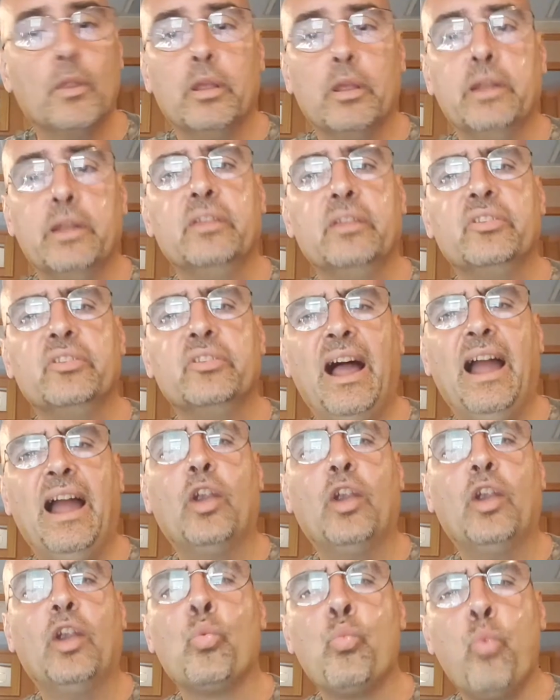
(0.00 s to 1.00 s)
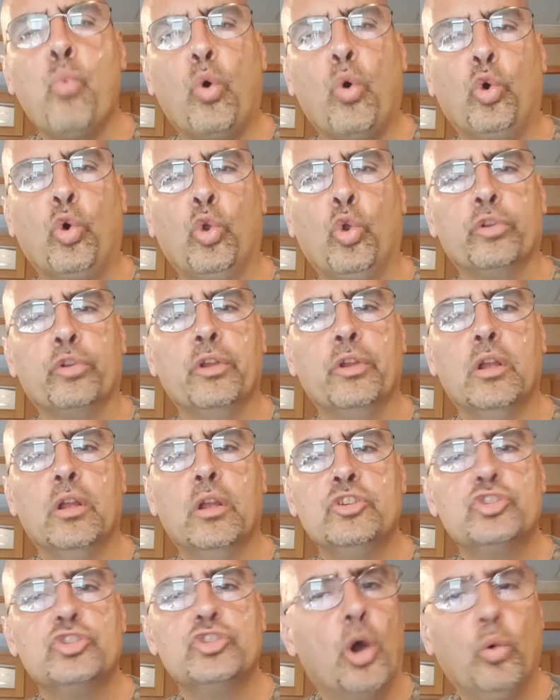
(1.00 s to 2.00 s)
An entire world
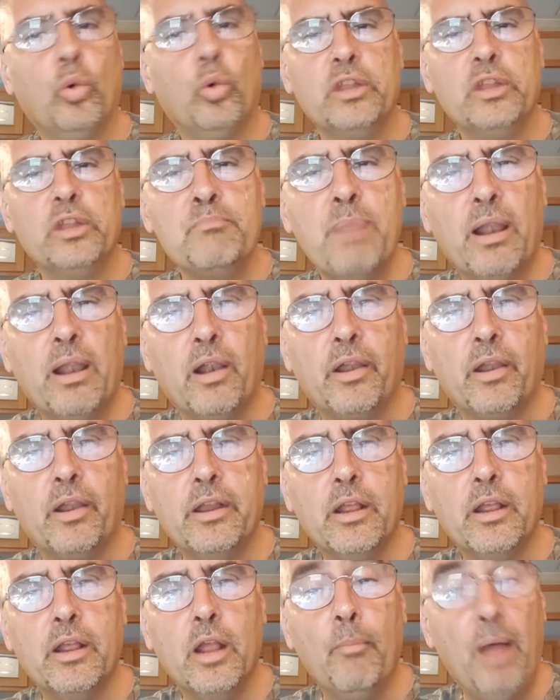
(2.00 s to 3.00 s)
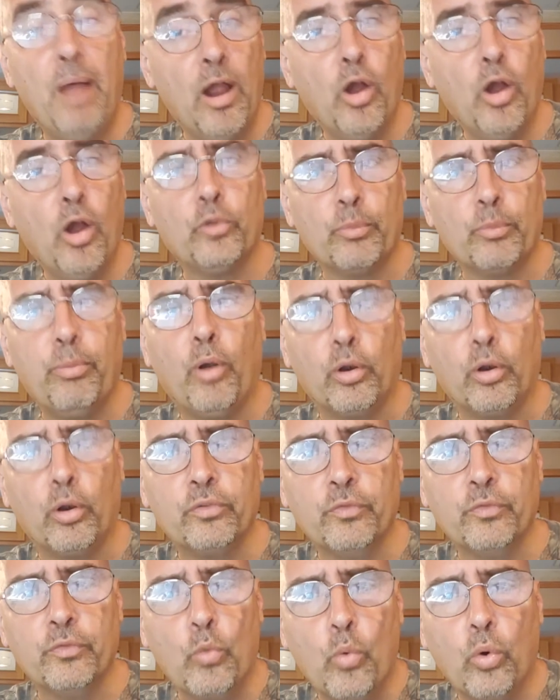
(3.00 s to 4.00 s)
totally buried by other parts
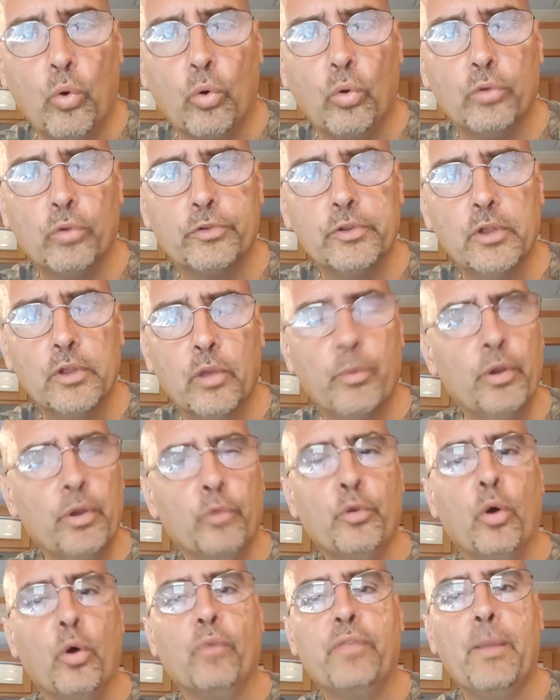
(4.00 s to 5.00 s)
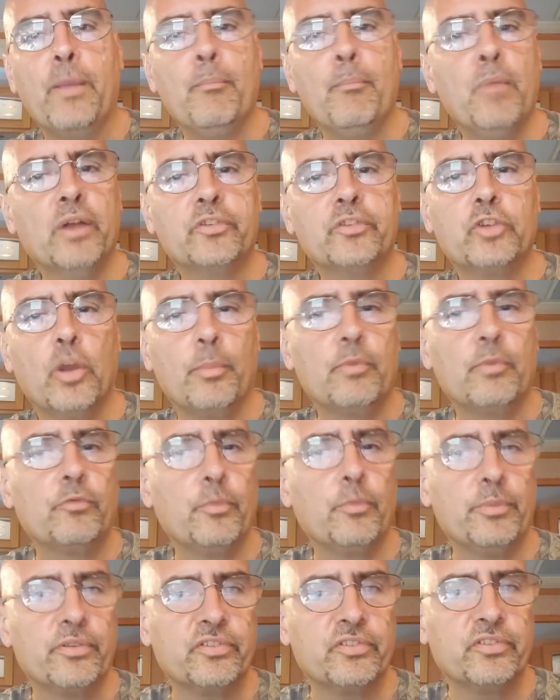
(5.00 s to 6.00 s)
of the world. We don't know if that mud's coming
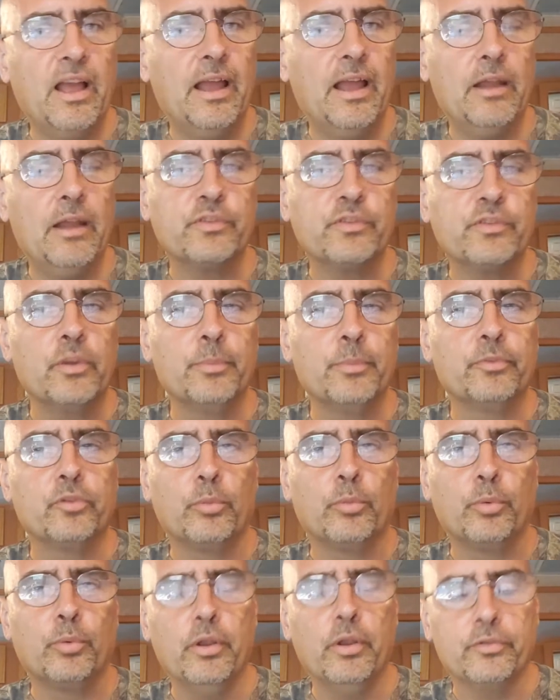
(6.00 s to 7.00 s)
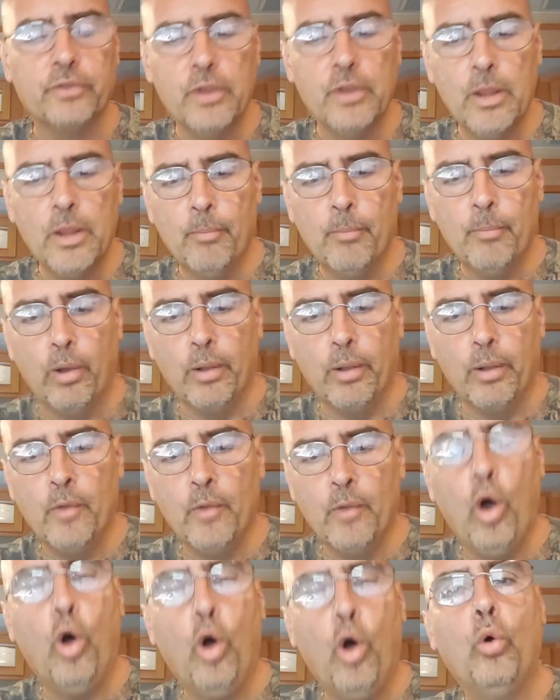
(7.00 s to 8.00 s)
from the sky or if it's coming somewhere else, but
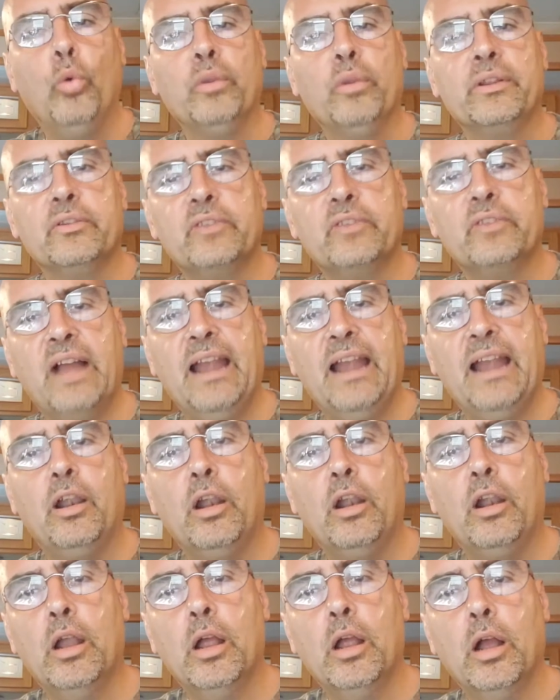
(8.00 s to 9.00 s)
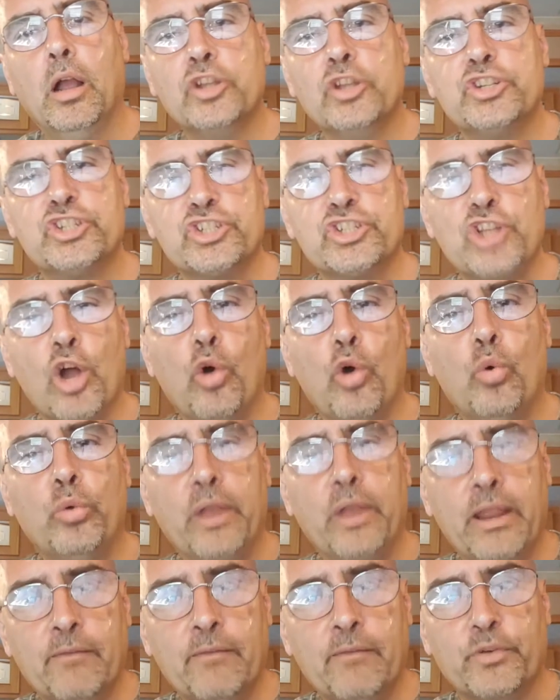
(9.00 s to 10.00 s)
whole entire
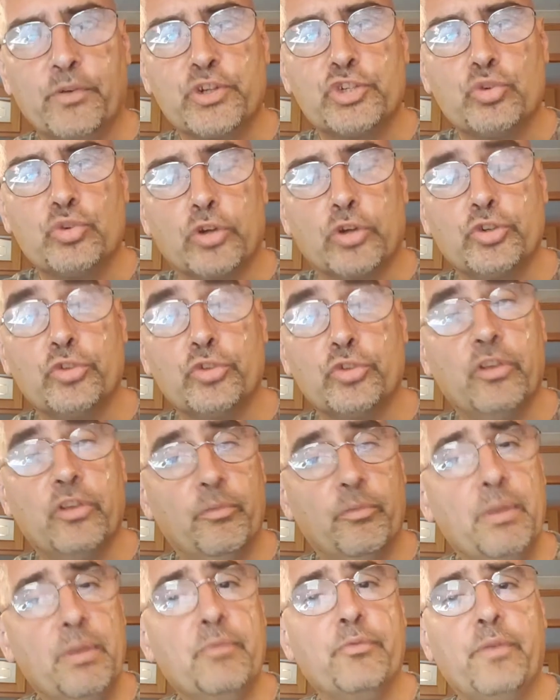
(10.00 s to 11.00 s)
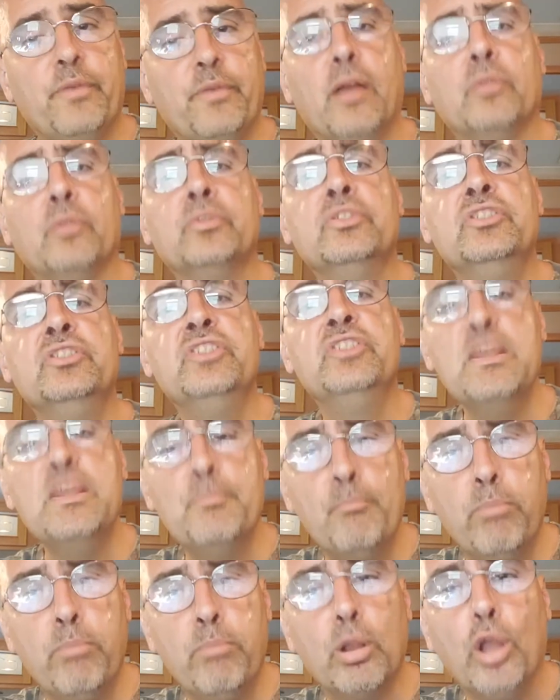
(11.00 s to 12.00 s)
stone infrastructures have been found deep
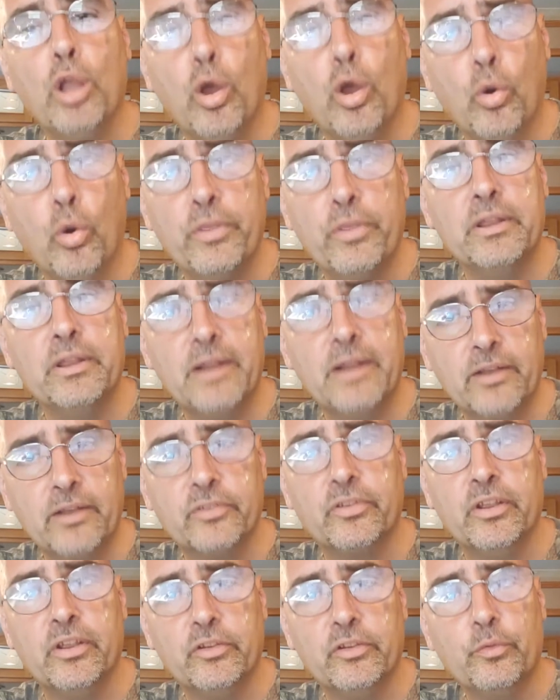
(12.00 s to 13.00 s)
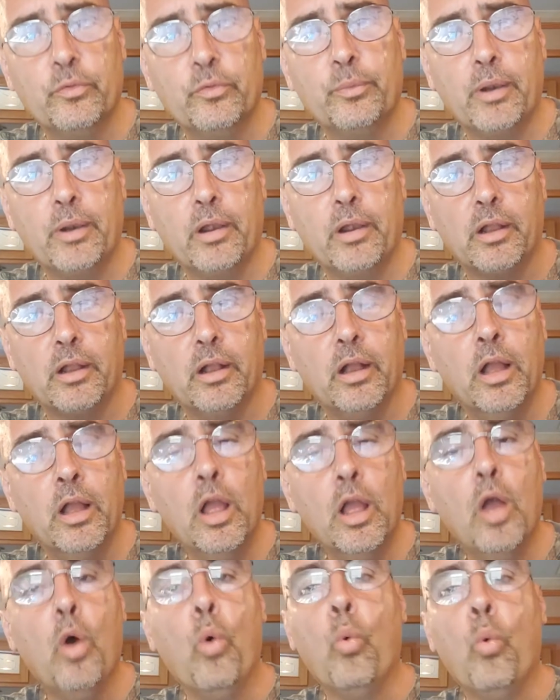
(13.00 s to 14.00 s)
below the United States of America,
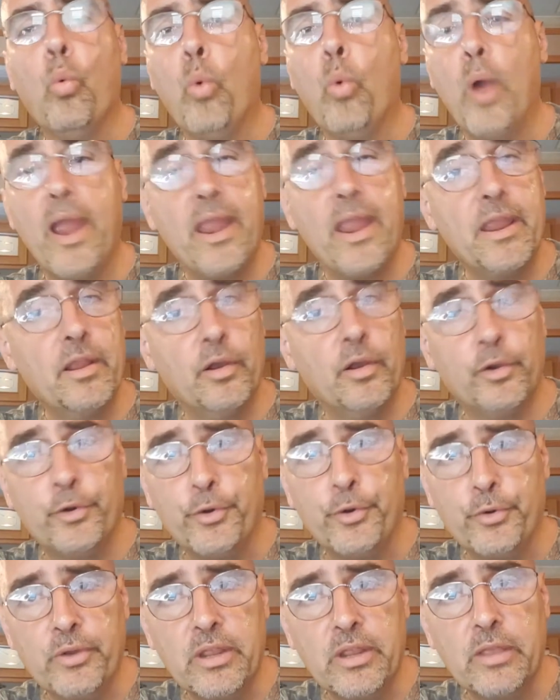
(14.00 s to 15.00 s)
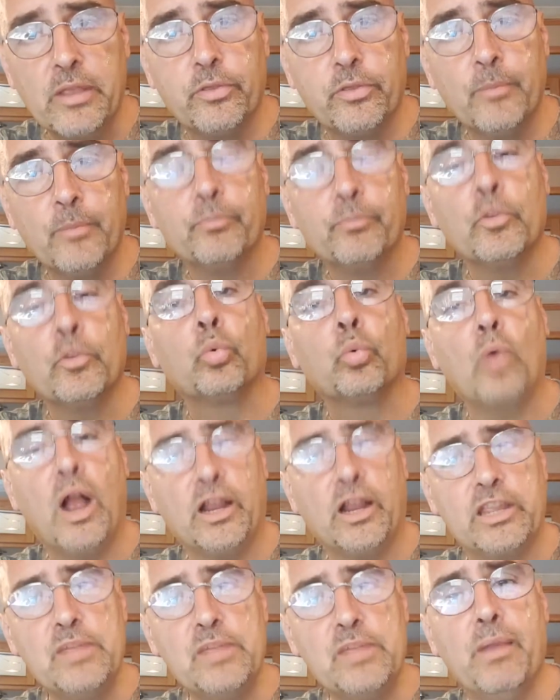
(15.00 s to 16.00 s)
way underneath the
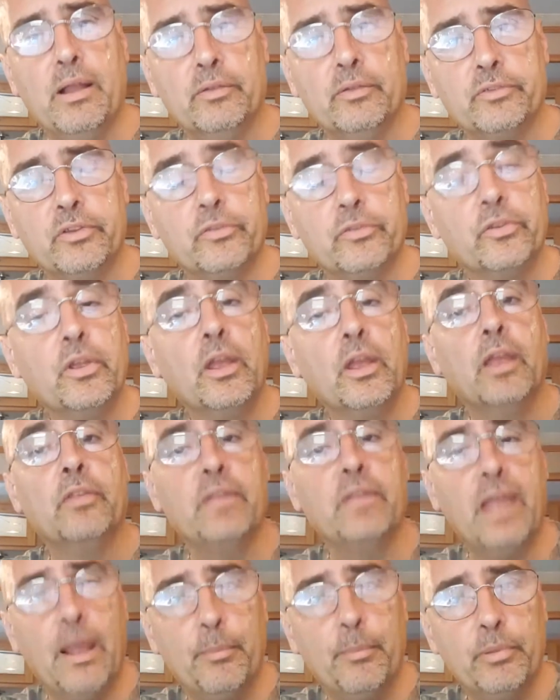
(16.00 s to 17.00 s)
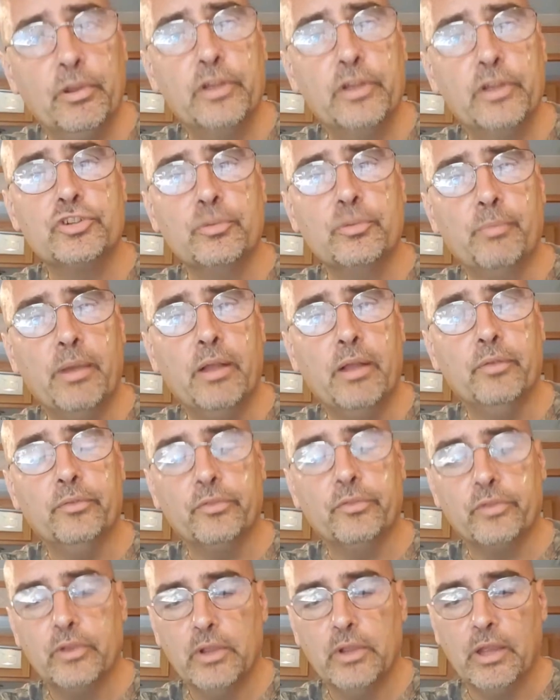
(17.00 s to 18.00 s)
Rocky Mountains and the Appalachian
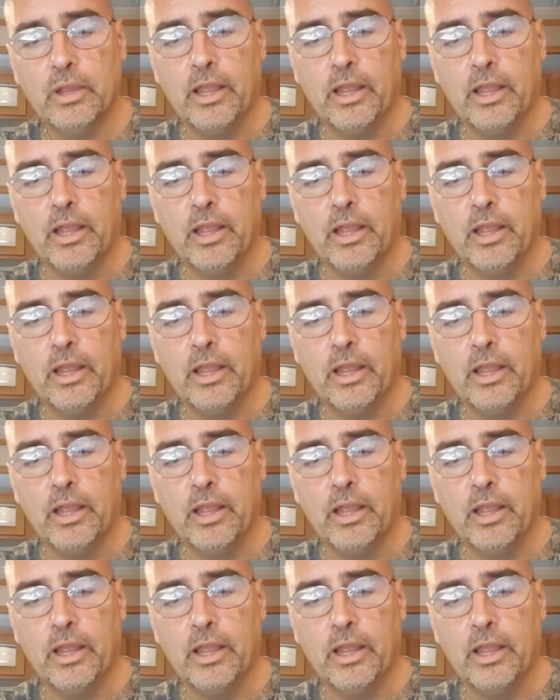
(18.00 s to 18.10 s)
Mountains.